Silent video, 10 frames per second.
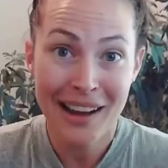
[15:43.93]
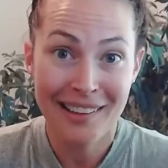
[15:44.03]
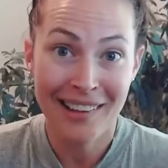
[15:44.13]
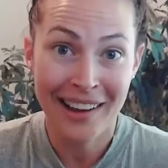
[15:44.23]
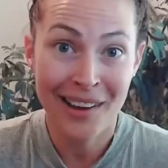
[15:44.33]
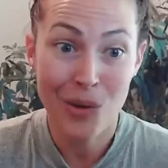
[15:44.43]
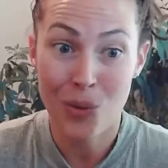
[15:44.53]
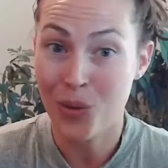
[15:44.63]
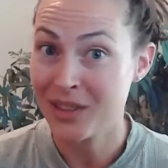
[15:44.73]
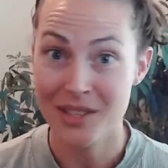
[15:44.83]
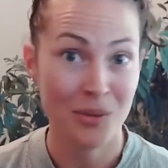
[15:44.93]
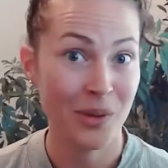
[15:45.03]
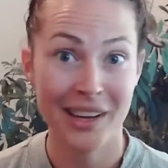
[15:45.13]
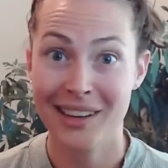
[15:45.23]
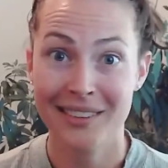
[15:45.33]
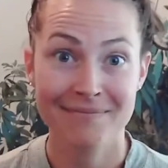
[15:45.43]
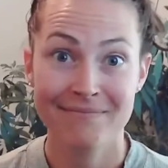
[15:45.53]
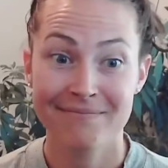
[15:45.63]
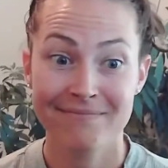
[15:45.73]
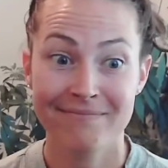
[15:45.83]
my client once a week,
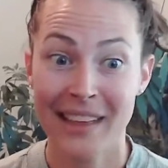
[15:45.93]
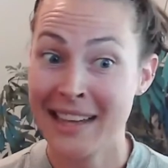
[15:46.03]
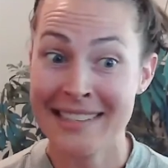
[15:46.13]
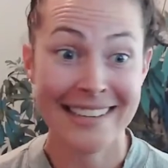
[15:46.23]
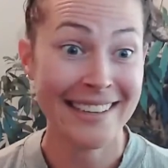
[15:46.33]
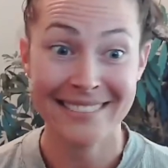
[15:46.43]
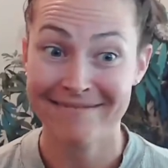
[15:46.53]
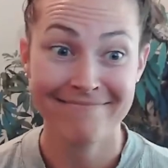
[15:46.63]
and that's it,